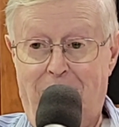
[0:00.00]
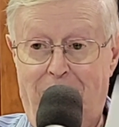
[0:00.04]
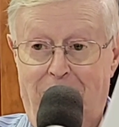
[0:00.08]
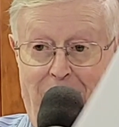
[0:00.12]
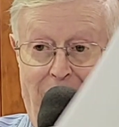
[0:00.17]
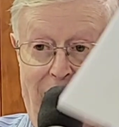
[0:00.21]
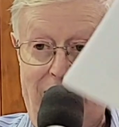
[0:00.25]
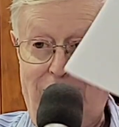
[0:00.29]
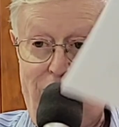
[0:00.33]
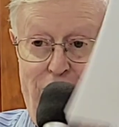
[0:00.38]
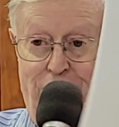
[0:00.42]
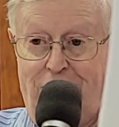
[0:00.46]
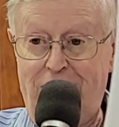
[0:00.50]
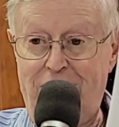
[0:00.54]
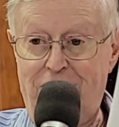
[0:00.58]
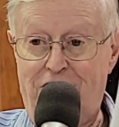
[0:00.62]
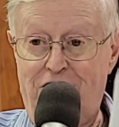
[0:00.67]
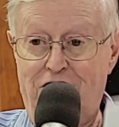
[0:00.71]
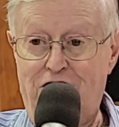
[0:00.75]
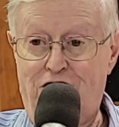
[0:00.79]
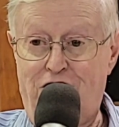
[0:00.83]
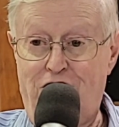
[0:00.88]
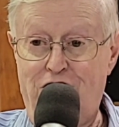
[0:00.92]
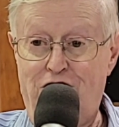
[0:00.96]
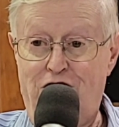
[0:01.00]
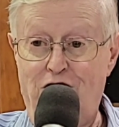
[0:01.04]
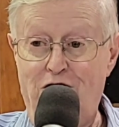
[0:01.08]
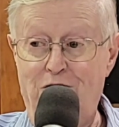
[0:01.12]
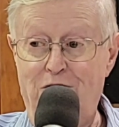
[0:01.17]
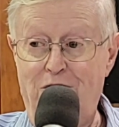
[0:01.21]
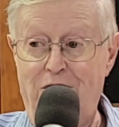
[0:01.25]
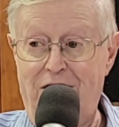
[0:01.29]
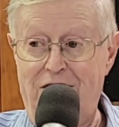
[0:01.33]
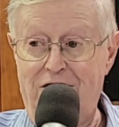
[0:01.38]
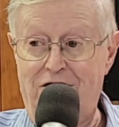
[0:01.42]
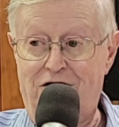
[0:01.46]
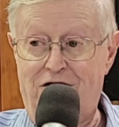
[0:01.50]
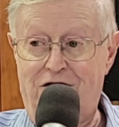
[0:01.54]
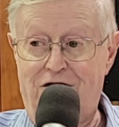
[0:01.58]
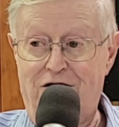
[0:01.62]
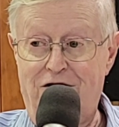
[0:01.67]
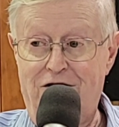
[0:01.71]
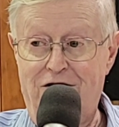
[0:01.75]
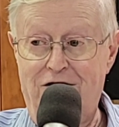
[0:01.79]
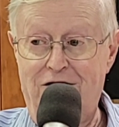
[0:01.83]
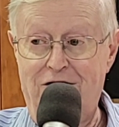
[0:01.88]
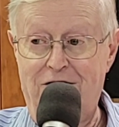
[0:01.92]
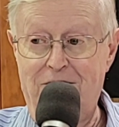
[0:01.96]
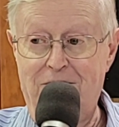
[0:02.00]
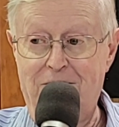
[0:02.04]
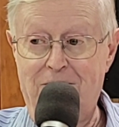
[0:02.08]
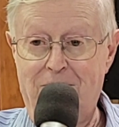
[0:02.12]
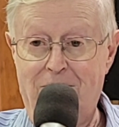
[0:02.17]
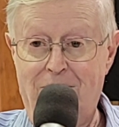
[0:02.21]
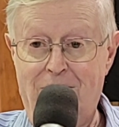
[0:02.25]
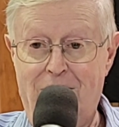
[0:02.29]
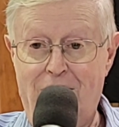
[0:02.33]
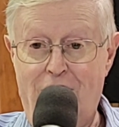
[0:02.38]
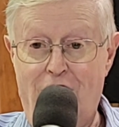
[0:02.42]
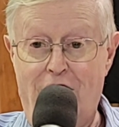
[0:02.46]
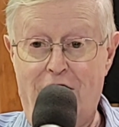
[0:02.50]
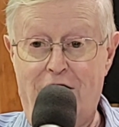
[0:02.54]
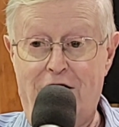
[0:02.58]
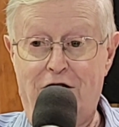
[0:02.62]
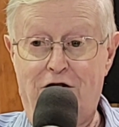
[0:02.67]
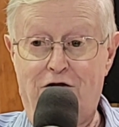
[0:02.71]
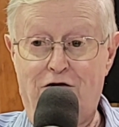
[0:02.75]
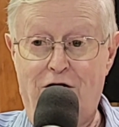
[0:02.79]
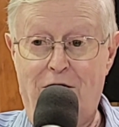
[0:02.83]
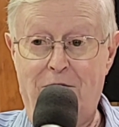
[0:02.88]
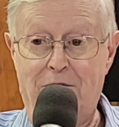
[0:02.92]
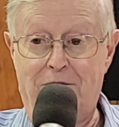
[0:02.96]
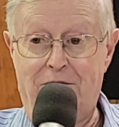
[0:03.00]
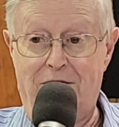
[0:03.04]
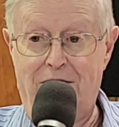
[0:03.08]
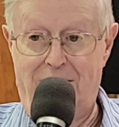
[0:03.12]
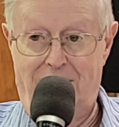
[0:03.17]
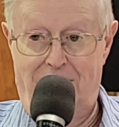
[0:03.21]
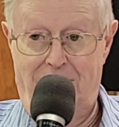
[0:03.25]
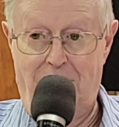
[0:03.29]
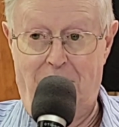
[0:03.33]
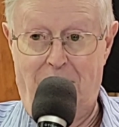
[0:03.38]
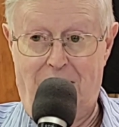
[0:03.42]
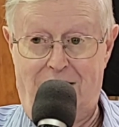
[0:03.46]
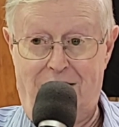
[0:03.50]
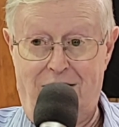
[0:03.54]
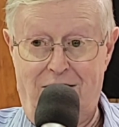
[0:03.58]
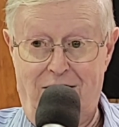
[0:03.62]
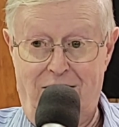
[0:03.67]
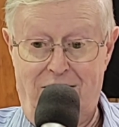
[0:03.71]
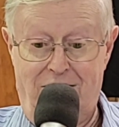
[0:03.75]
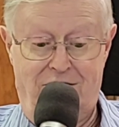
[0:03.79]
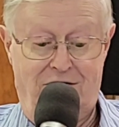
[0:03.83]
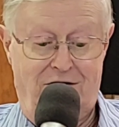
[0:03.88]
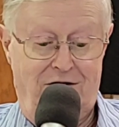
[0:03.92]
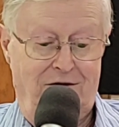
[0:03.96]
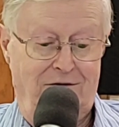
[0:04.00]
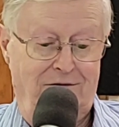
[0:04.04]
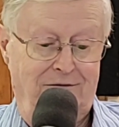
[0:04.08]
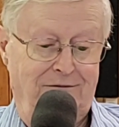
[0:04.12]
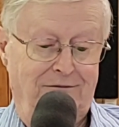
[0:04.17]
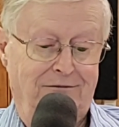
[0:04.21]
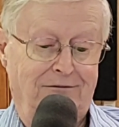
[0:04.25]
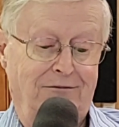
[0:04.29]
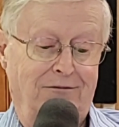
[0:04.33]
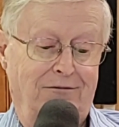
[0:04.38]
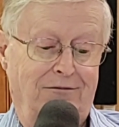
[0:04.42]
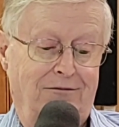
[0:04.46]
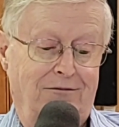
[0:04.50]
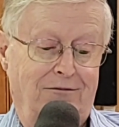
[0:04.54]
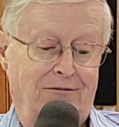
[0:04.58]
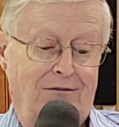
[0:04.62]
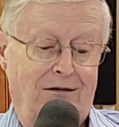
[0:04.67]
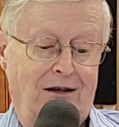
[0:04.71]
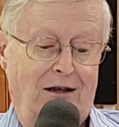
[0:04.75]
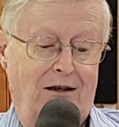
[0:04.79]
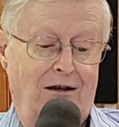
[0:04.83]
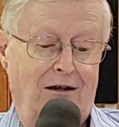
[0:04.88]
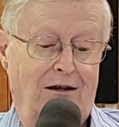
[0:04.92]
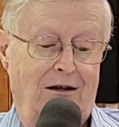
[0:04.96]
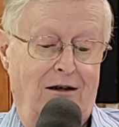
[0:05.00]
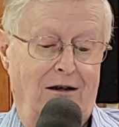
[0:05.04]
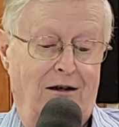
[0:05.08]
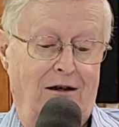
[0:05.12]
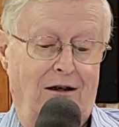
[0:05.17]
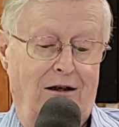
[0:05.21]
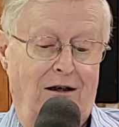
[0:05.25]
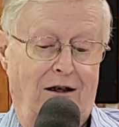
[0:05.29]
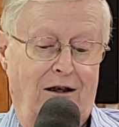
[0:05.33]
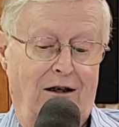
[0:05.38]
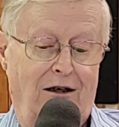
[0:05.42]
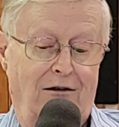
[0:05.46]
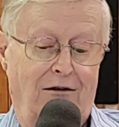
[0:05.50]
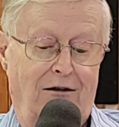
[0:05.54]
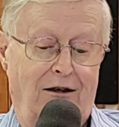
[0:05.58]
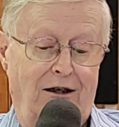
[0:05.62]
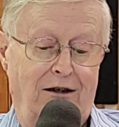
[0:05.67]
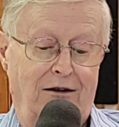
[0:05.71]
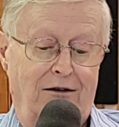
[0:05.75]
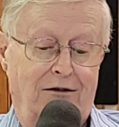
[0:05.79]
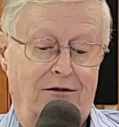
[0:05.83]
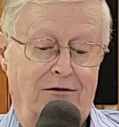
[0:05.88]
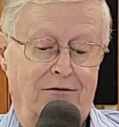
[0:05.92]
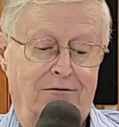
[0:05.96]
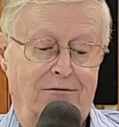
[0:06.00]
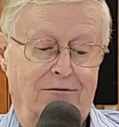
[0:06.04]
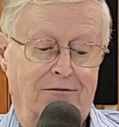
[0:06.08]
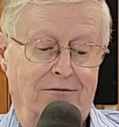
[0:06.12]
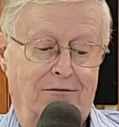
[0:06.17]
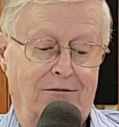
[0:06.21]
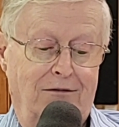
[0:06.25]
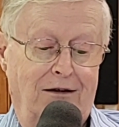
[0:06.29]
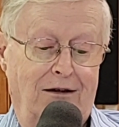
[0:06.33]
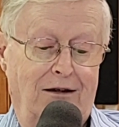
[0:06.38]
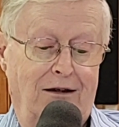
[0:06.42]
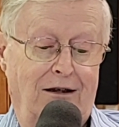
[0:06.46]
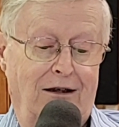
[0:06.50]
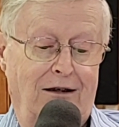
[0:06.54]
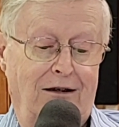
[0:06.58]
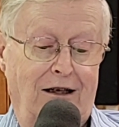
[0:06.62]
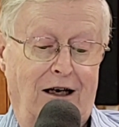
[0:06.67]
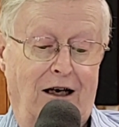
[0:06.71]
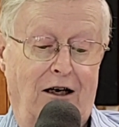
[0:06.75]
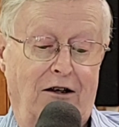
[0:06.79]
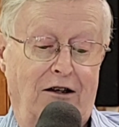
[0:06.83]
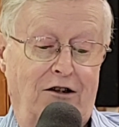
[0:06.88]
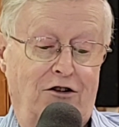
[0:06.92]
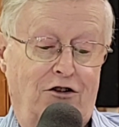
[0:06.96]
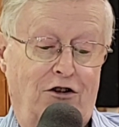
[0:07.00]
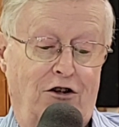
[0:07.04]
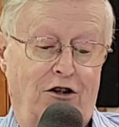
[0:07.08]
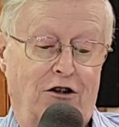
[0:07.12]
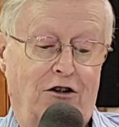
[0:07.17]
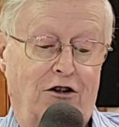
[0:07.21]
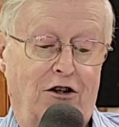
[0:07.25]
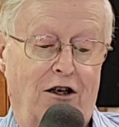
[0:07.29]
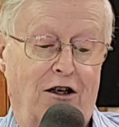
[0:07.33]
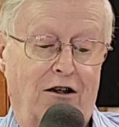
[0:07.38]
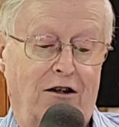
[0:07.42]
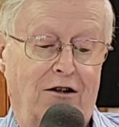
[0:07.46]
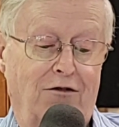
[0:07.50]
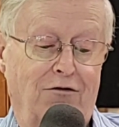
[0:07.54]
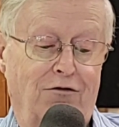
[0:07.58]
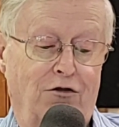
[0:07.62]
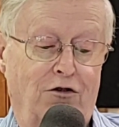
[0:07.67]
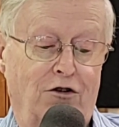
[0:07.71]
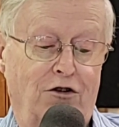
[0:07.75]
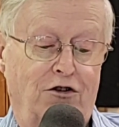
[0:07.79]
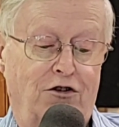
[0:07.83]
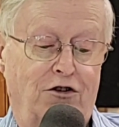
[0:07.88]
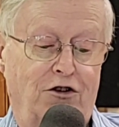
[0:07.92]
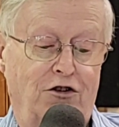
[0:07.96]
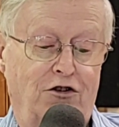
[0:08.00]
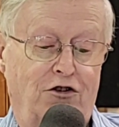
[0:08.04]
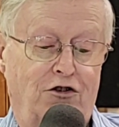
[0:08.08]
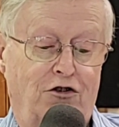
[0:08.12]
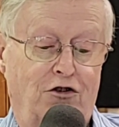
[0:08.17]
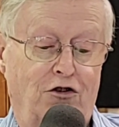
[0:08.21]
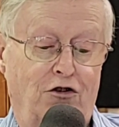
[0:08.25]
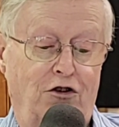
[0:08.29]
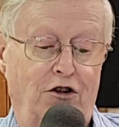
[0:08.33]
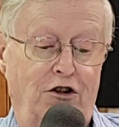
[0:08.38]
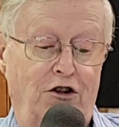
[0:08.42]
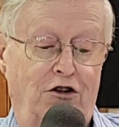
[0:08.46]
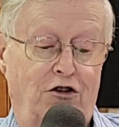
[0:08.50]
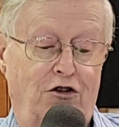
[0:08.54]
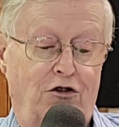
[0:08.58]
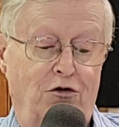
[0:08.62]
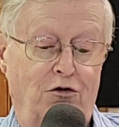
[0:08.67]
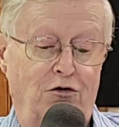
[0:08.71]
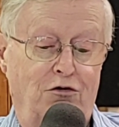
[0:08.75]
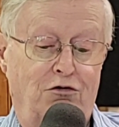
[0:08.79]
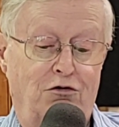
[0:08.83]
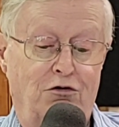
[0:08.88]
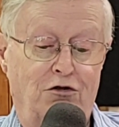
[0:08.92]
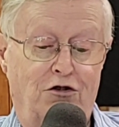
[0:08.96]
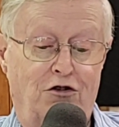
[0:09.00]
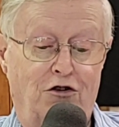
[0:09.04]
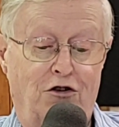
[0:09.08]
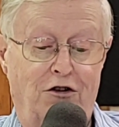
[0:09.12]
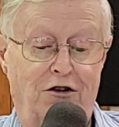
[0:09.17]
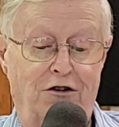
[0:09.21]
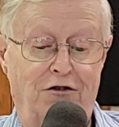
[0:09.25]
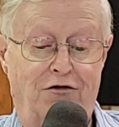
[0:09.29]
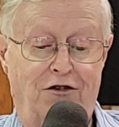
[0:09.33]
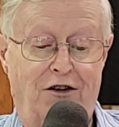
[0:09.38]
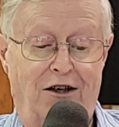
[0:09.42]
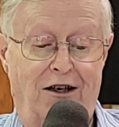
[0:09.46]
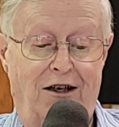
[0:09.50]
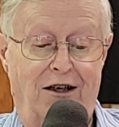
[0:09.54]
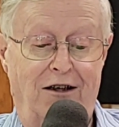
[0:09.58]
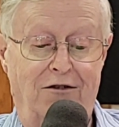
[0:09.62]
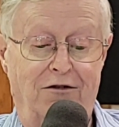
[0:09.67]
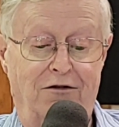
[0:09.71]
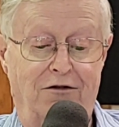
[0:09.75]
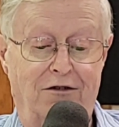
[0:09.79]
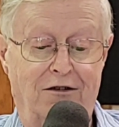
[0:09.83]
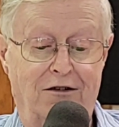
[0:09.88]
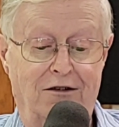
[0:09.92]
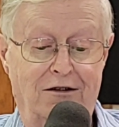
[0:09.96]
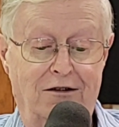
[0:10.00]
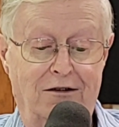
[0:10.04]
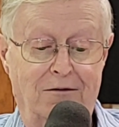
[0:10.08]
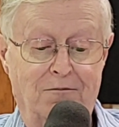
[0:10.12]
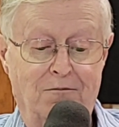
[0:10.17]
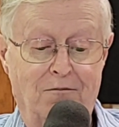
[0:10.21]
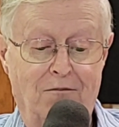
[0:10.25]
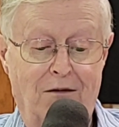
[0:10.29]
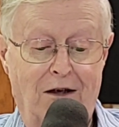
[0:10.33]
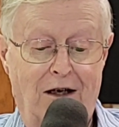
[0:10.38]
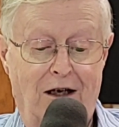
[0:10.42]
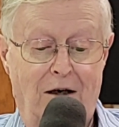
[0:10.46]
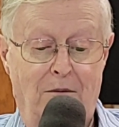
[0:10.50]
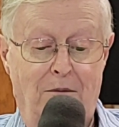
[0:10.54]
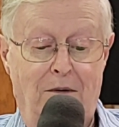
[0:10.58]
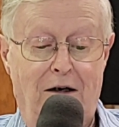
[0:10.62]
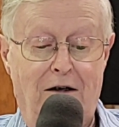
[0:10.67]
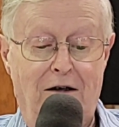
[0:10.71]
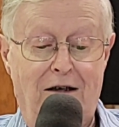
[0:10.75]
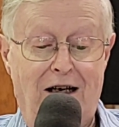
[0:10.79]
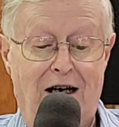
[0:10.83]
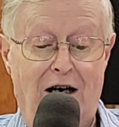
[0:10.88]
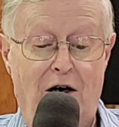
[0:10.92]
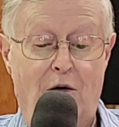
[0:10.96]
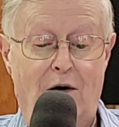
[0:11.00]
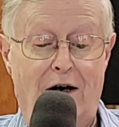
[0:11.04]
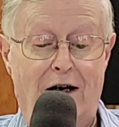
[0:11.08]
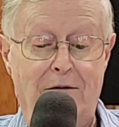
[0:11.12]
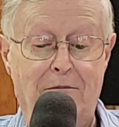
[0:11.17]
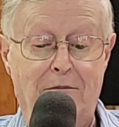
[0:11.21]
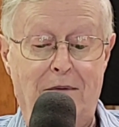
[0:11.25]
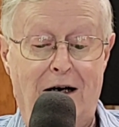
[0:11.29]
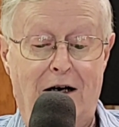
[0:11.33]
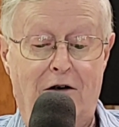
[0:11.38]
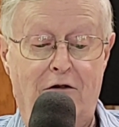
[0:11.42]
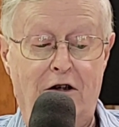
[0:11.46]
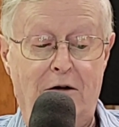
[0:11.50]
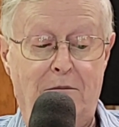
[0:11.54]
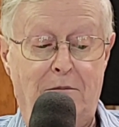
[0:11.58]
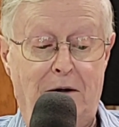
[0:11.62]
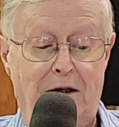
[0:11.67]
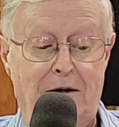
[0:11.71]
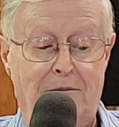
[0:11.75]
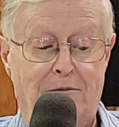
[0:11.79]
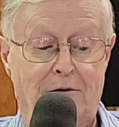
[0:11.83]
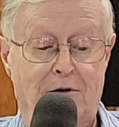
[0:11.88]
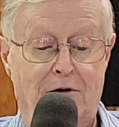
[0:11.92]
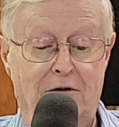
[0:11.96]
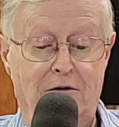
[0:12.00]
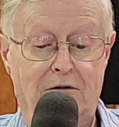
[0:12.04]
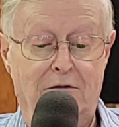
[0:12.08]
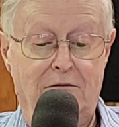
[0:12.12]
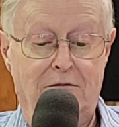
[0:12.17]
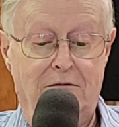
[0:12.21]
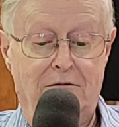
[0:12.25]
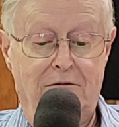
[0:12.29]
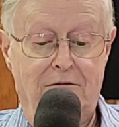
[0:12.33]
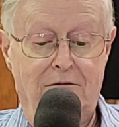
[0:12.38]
My Jesus to-do list ought to trump the bucket list. All right. Now, he's going to talk in verses 32 through 35 about how unmarried people